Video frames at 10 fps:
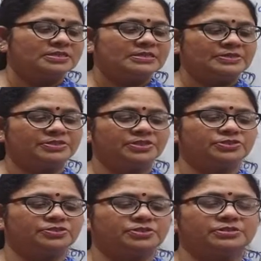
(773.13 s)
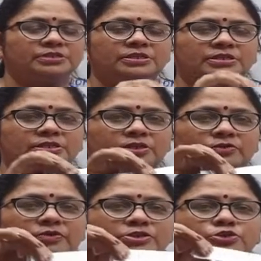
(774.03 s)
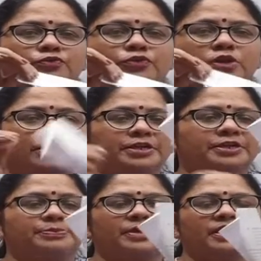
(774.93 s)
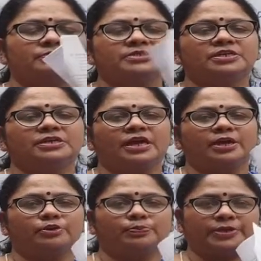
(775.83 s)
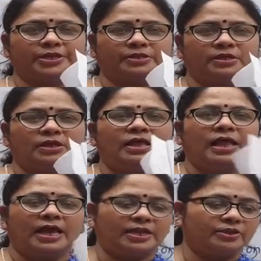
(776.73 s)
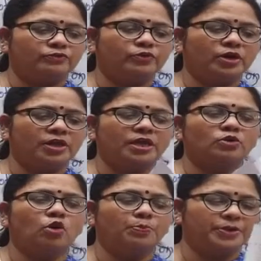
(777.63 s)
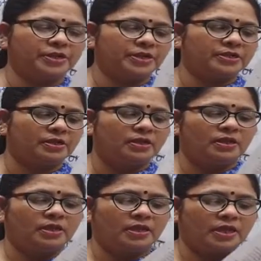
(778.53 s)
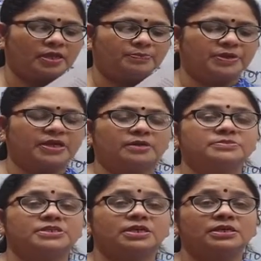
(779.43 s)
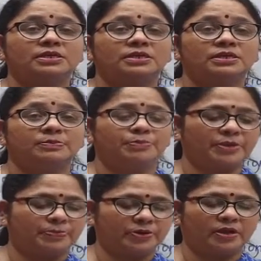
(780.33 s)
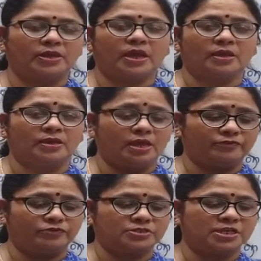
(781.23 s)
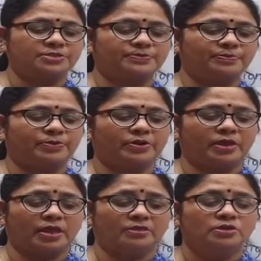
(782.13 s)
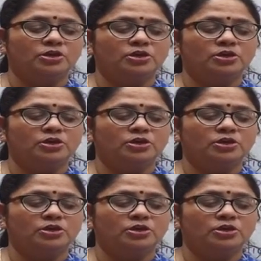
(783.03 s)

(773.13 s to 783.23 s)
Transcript: See children, once you fold it, it becomes an aeroplane, and if you again open it, it becomes a paper again, A4 size paper again.